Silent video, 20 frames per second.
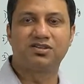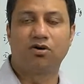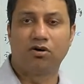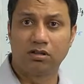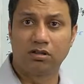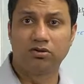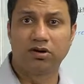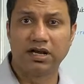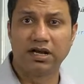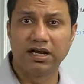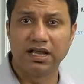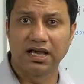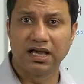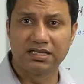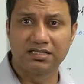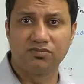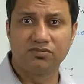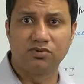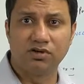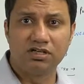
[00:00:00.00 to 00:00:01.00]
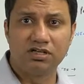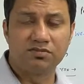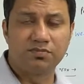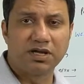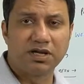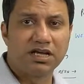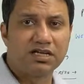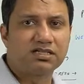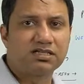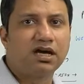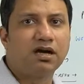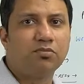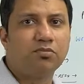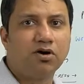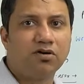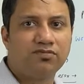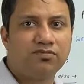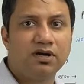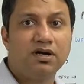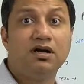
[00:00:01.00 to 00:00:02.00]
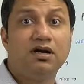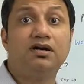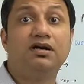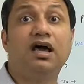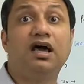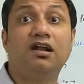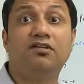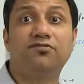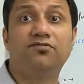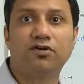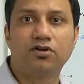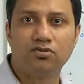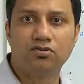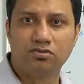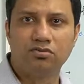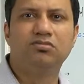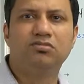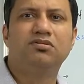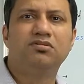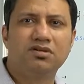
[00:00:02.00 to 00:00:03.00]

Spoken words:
Although India is the world's biggest hub of done for you.